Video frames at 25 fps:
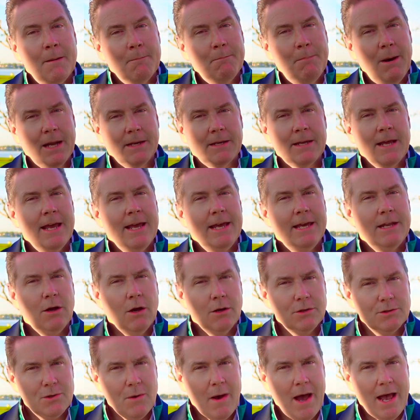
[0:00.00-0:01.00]
But it
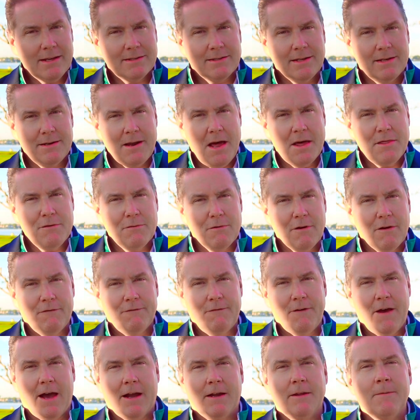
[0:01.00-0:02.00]
also has another
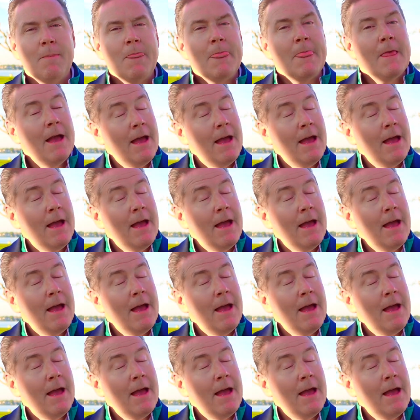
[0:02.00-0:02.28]
effect.